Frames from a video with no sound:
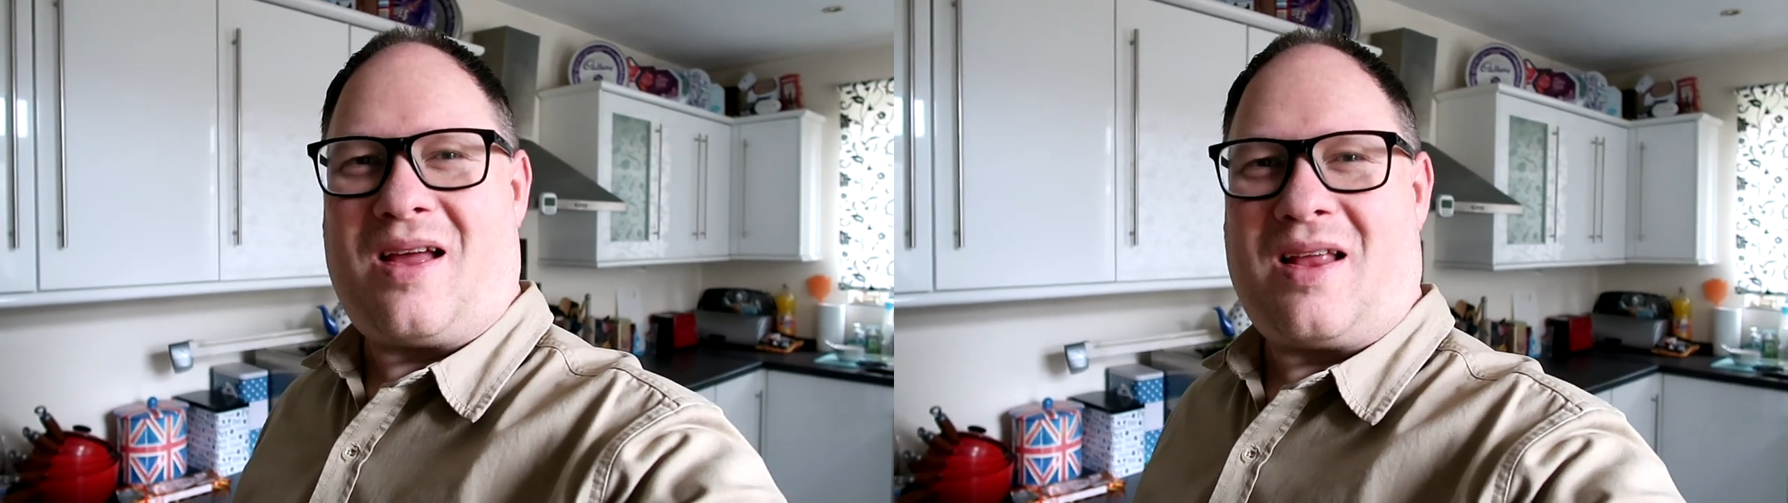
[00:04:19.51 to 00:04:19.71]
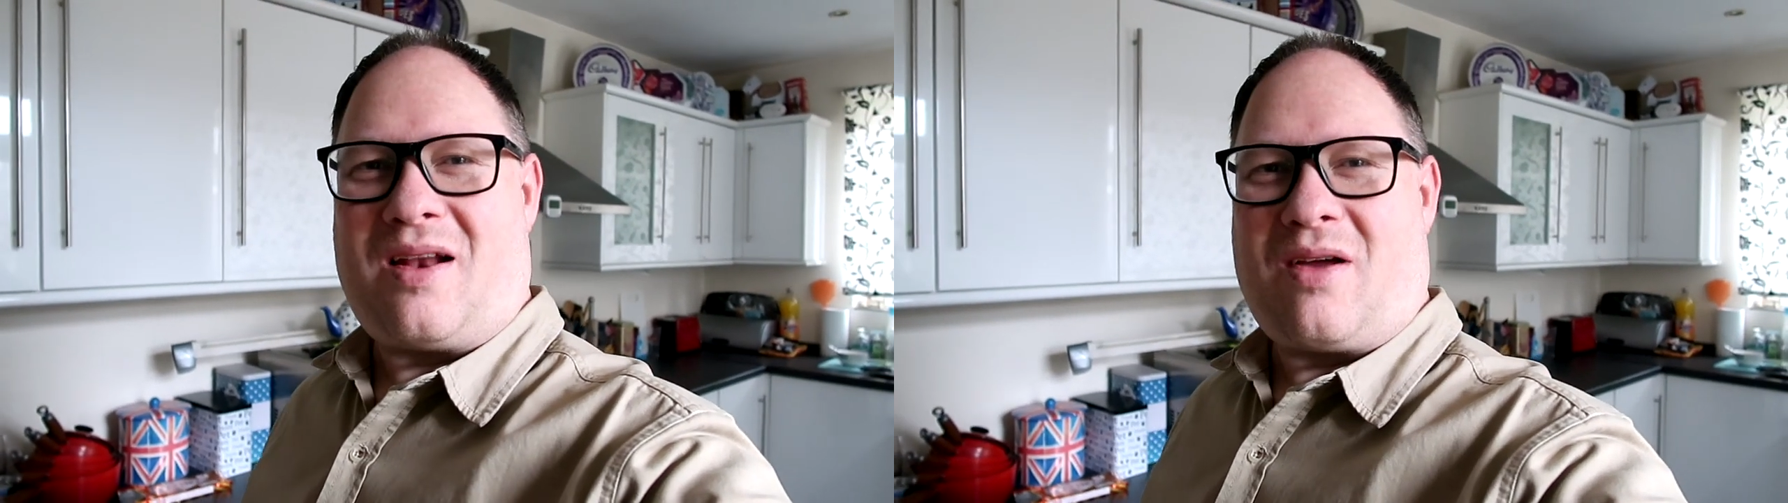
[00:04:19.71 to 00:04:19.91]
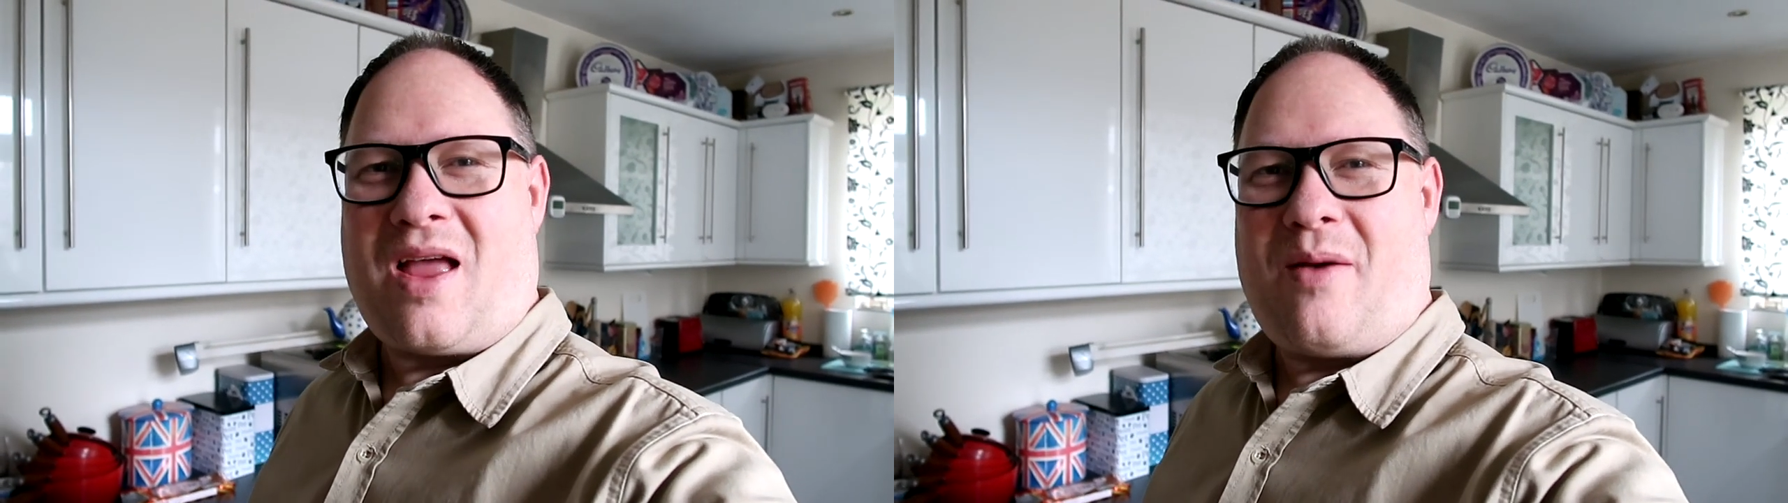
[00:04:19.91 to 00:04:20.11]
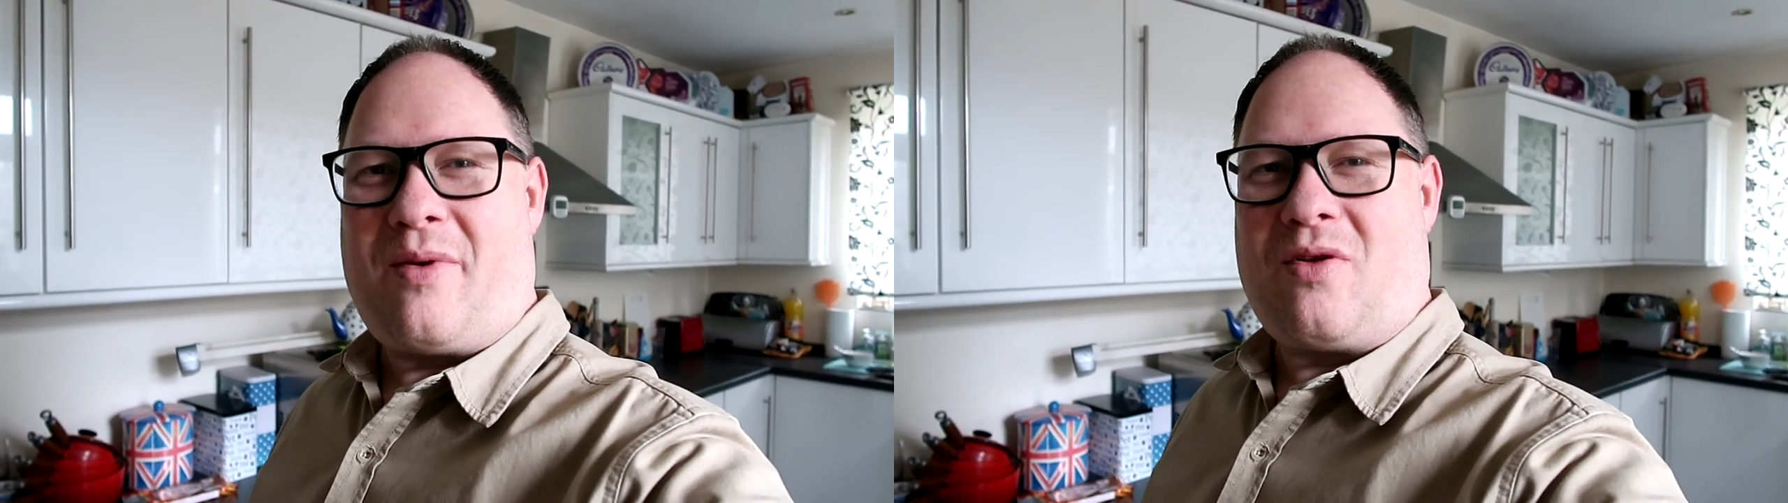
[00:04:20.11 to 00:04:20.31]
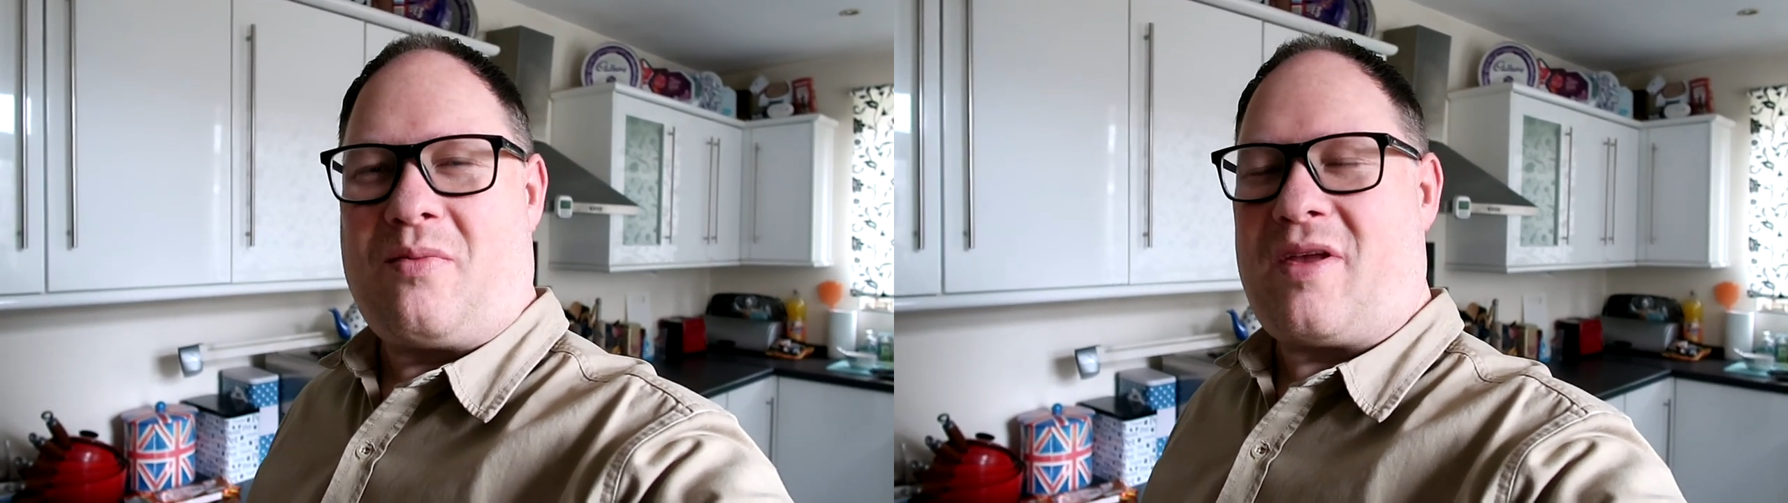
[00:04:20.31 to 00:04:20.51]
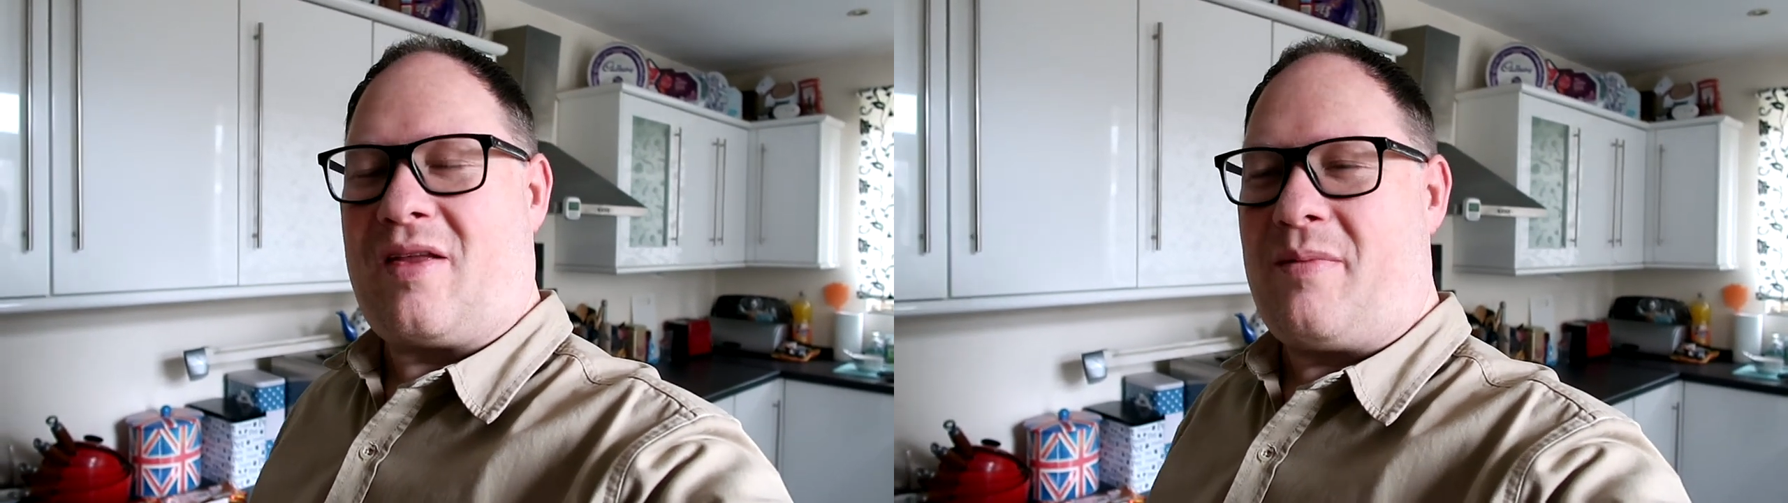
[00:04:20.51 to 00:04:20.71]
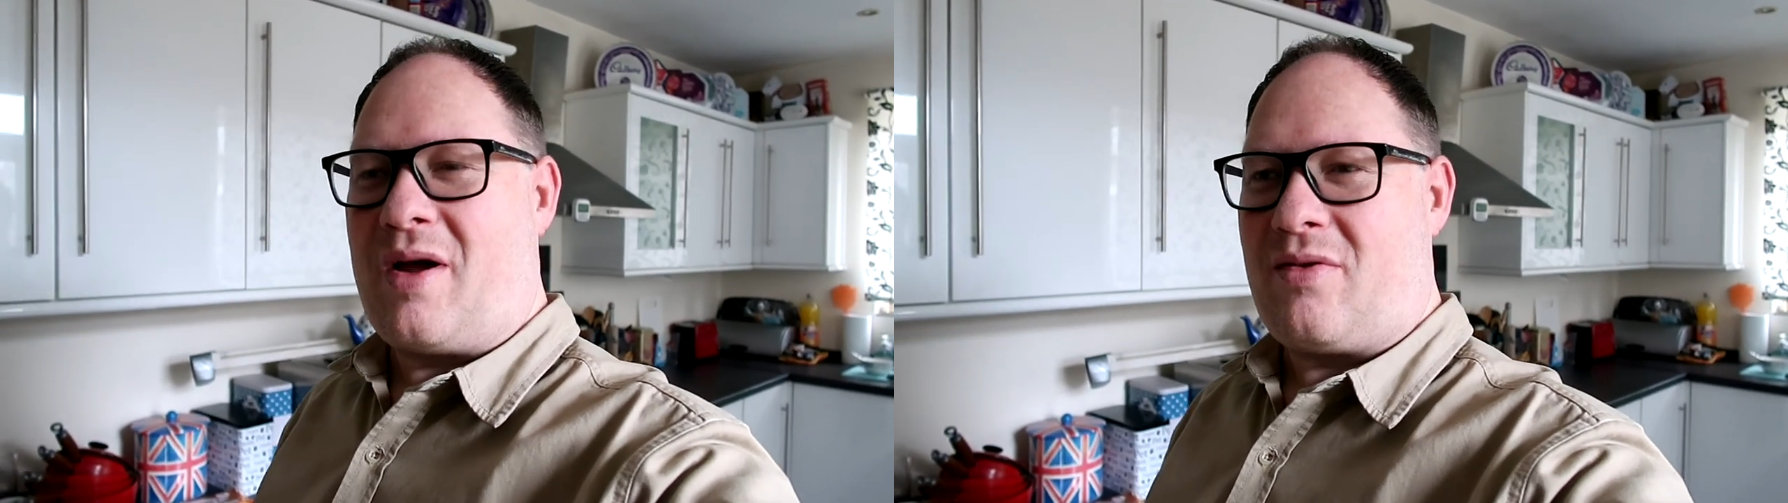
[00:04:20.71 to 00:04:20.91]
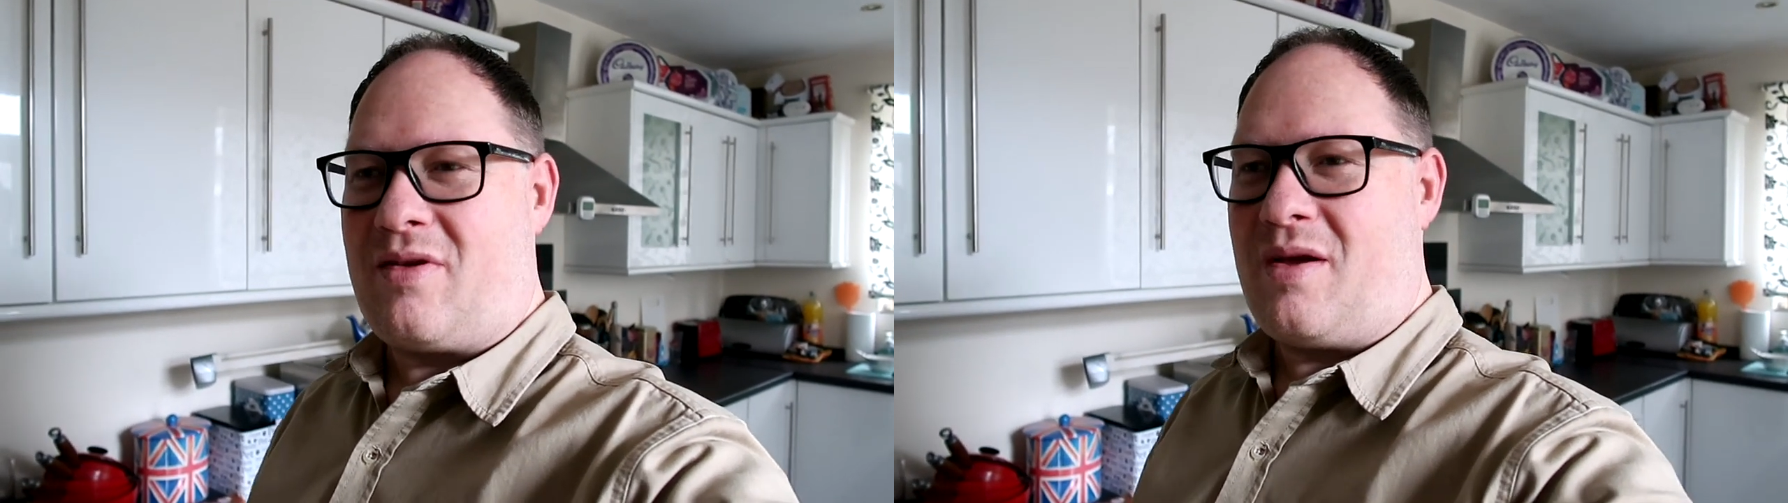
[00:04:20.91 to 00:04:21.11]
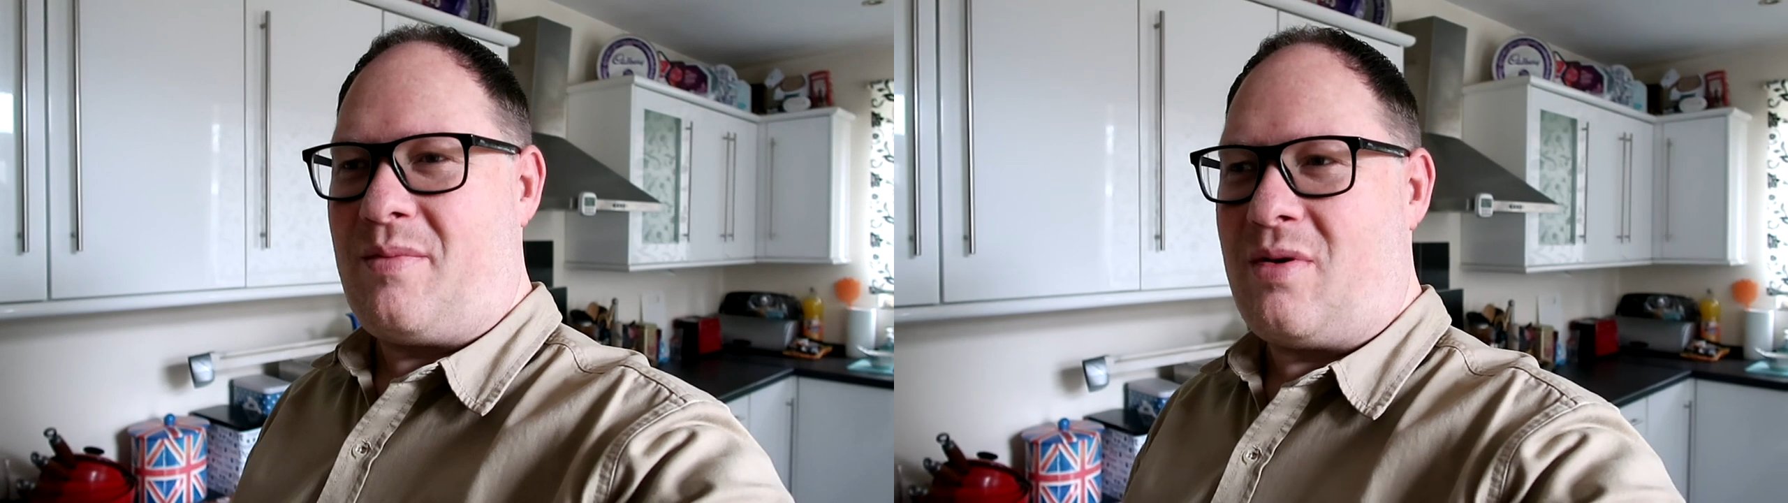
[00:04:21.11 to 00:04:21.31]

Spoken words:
I didn't get a bit upset about it.